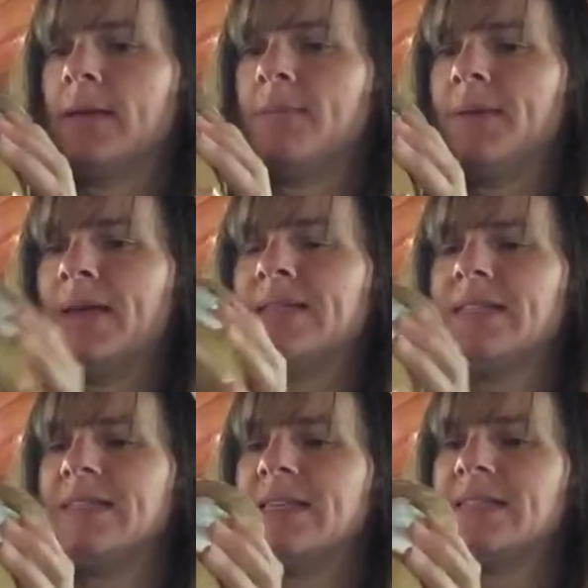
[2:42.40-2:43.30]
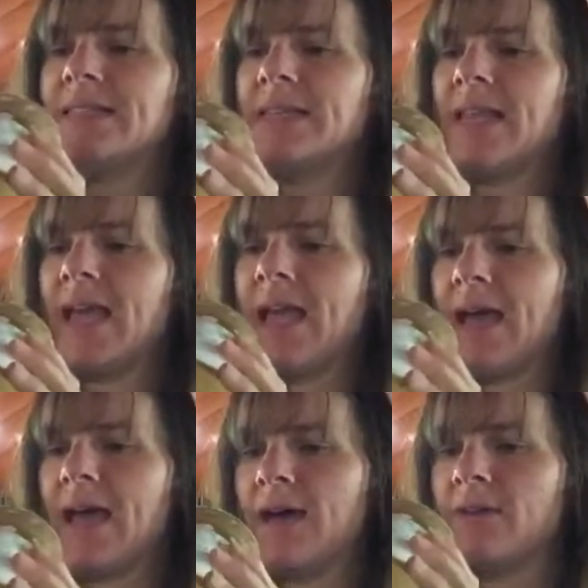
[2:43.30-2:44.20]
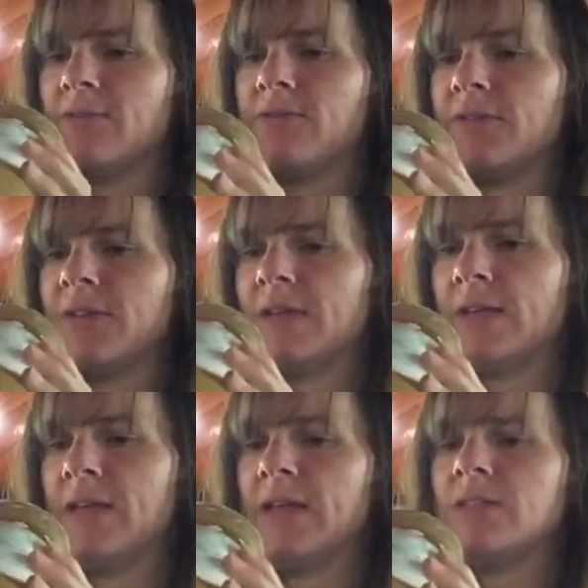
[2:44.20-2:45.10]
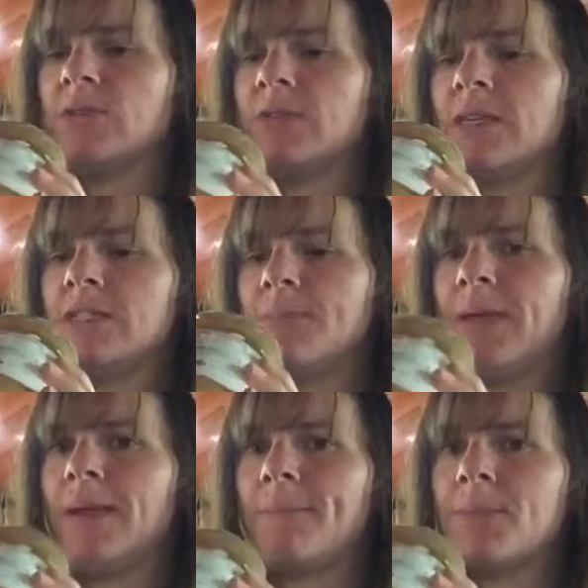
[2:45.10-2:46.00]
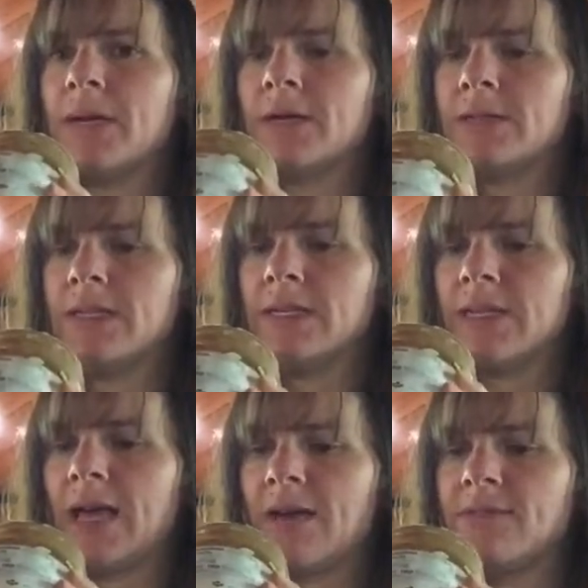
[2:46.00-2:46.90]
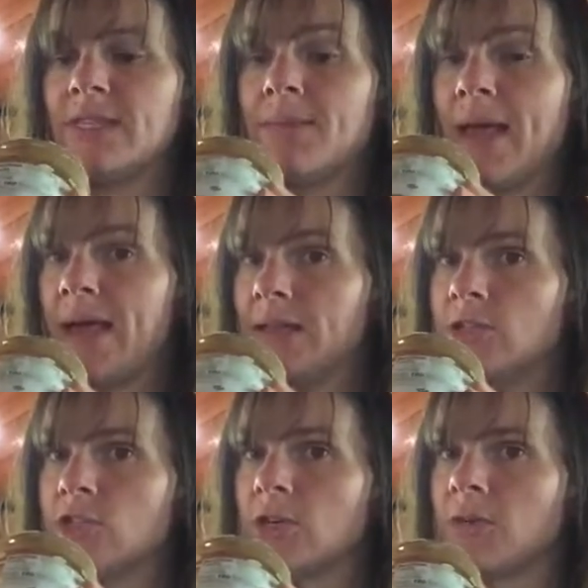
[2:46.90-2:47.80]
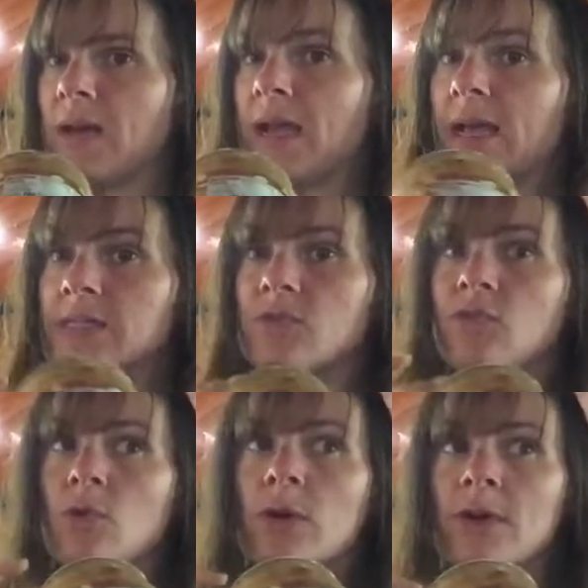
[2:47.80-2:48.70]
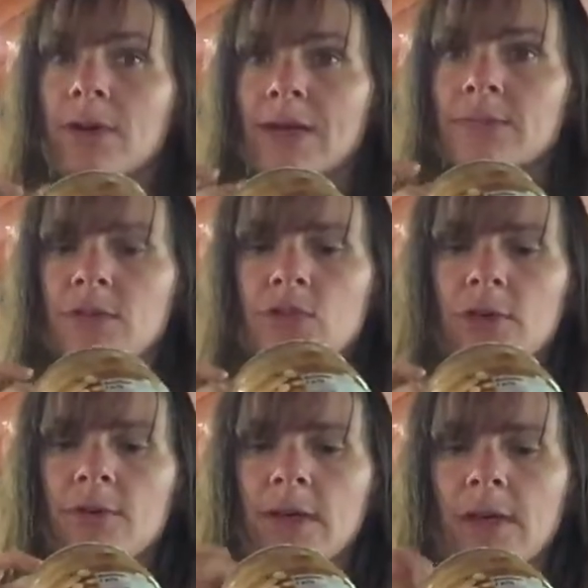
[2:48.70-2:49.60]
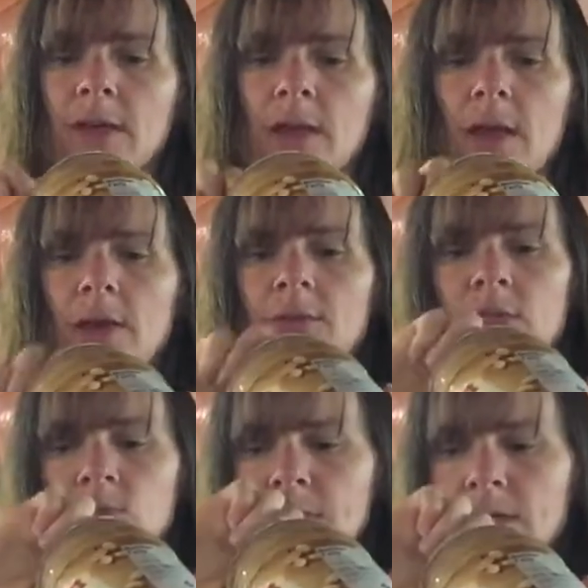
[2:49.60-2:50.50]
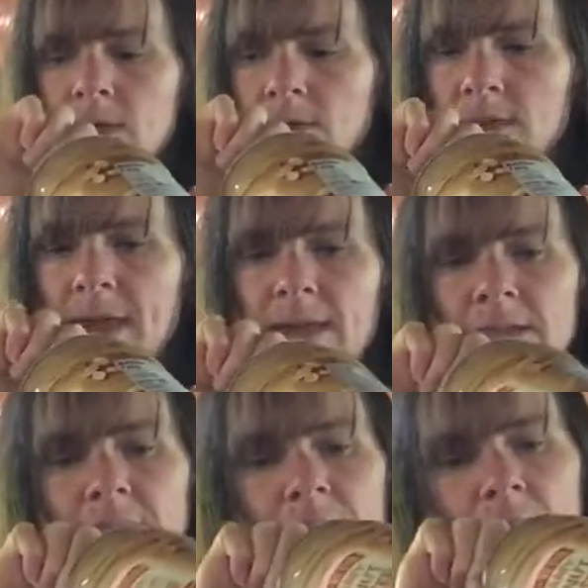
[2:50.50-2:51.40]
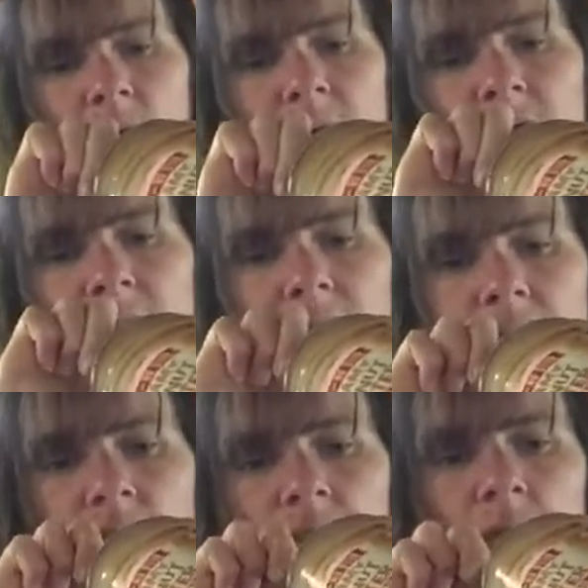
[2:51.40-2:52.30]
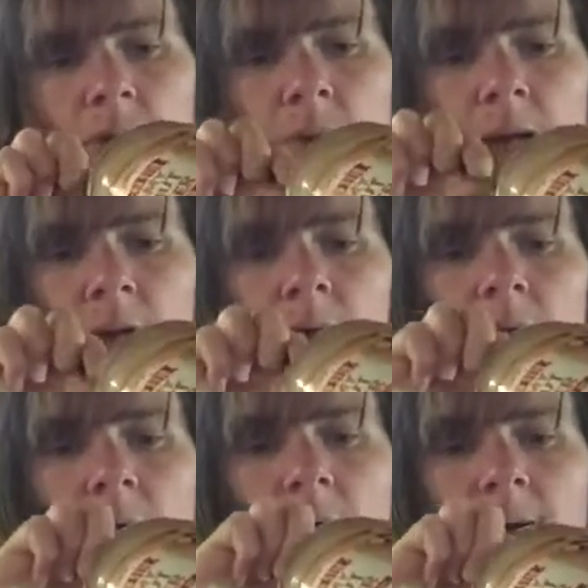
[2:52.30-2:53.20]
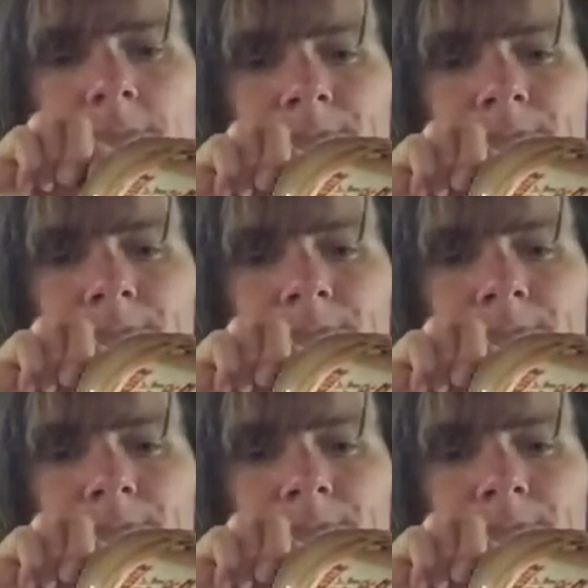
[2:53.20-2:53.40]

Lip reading: because it doesn't have, so this peanut butter does have some added sugar in it. It has 4 grams of sugar in it, which we know that is the equivalent to a